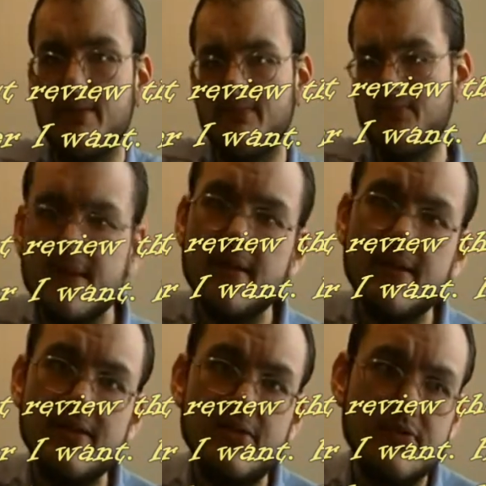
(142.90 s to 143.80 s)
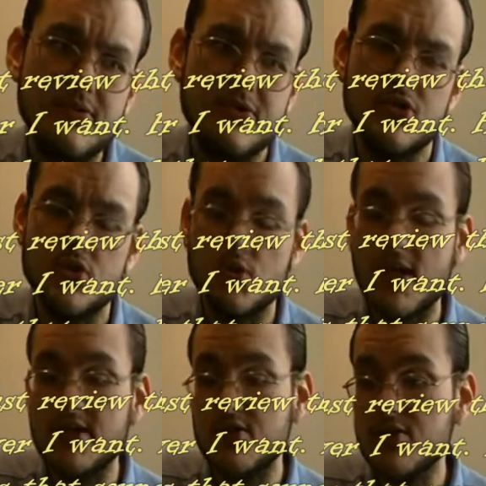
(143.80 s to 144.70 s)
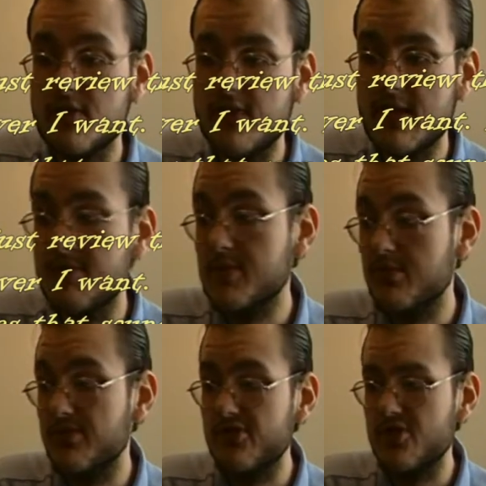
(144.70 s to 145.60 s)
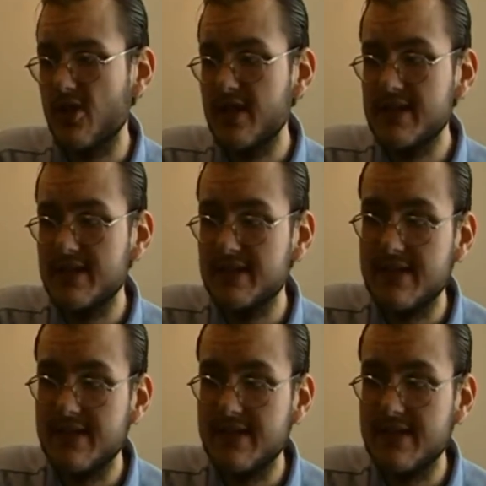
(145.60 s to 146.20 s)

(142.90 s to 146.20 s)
1. The directors of the episodes are trying to